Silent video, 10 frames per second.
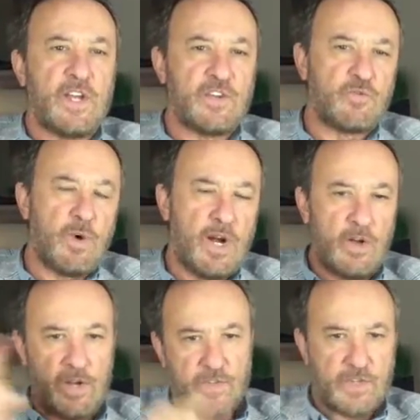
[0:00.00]
as
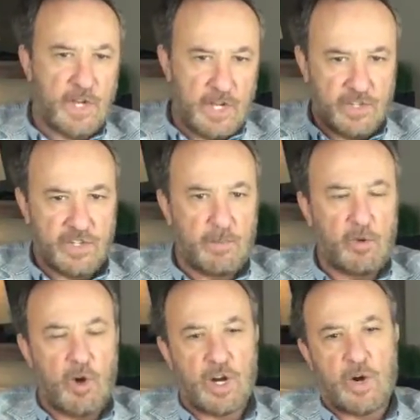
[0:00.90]
well as some
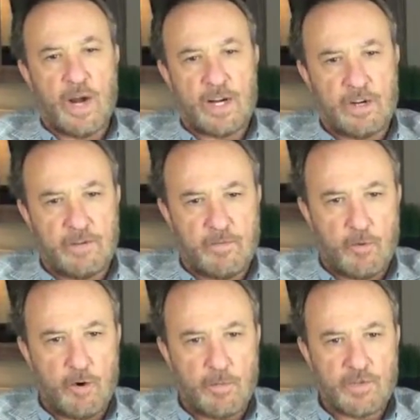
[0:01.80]
longer-acting
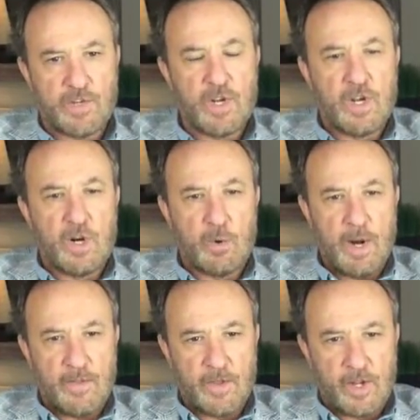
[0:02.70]
forms
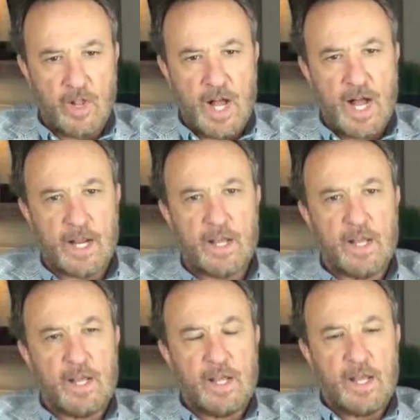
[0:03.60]
around the clock.
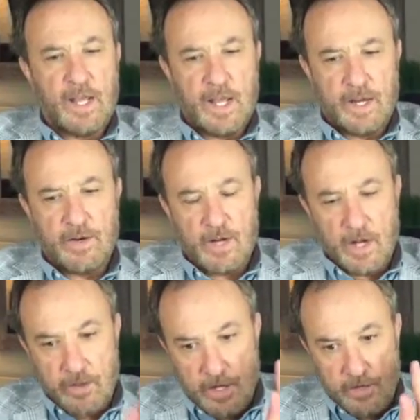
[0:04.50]
And
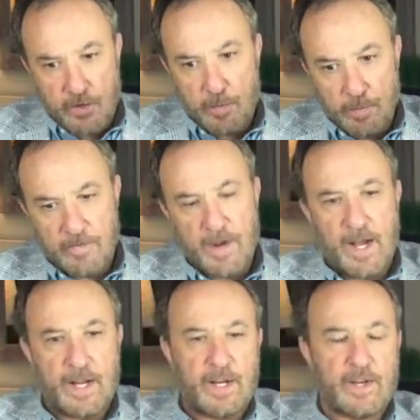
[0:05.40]
they do
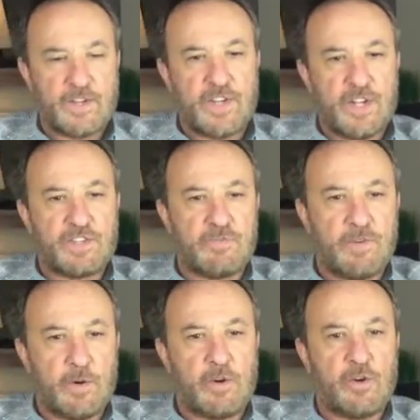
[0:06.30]
provide, in a sense, a
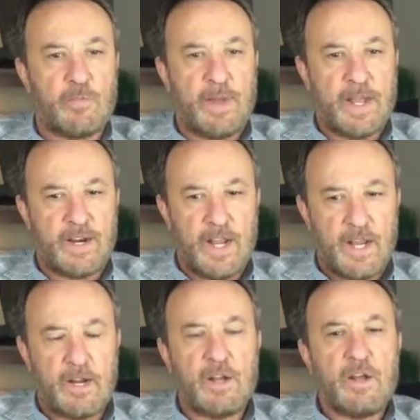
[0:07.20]
very good
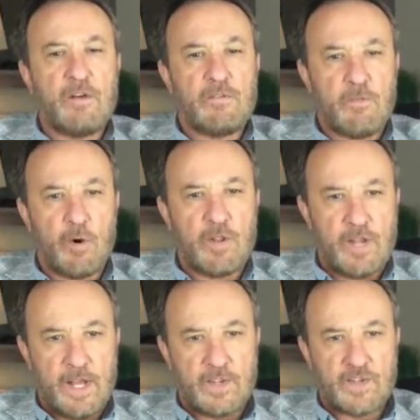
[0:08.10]
Band-Aid for
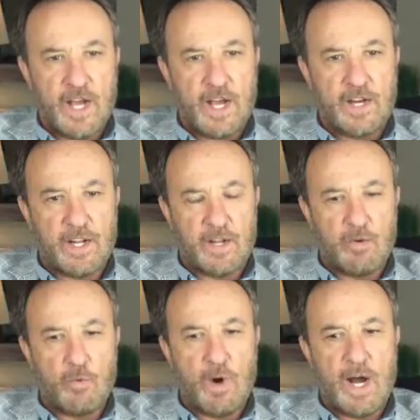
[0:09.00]
the anxiety,
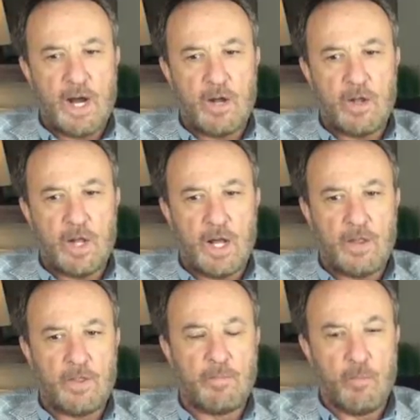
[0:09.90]

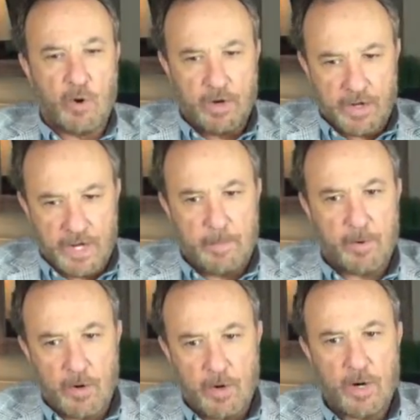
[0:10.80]
while the more
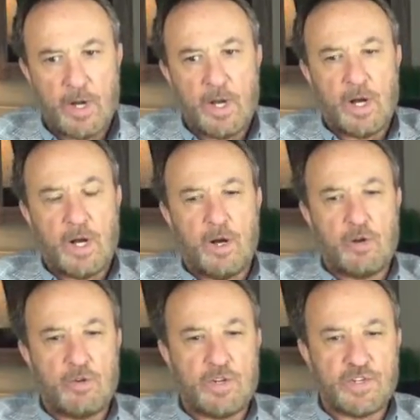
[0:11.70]
deeper
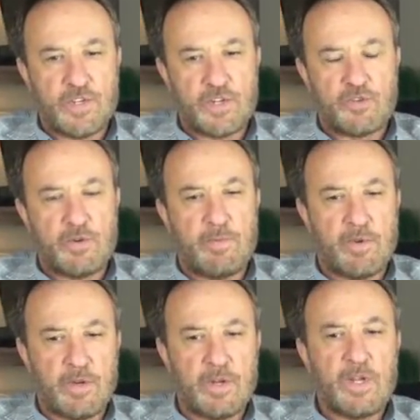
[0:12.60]
holistic
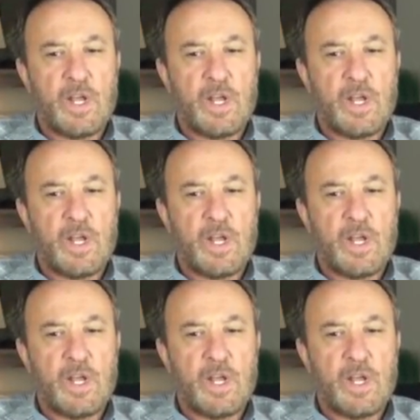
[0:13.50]
treatment